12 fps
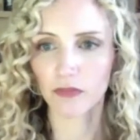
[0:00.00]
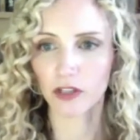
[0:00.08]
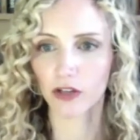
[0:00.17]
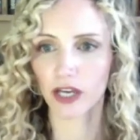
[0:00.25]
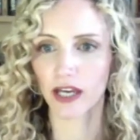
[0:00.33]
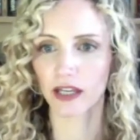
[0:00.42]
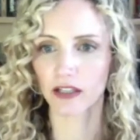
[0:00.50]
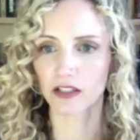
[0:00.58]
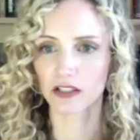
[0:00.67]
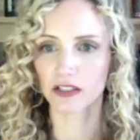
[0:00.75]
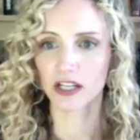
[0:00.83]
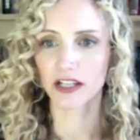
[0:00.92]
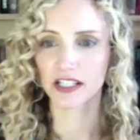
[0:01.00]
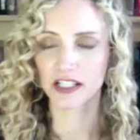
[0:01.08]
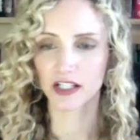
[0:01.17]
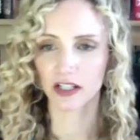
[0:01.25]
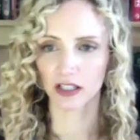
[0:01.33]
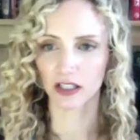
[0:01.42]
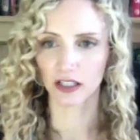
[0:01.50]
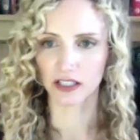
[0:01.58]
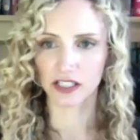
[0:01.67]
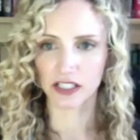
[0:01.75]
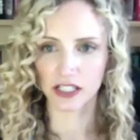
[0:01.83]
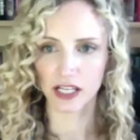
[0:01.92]
Okay, Turner Starr
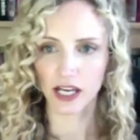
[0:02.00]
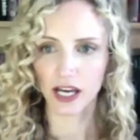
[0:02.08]
asks,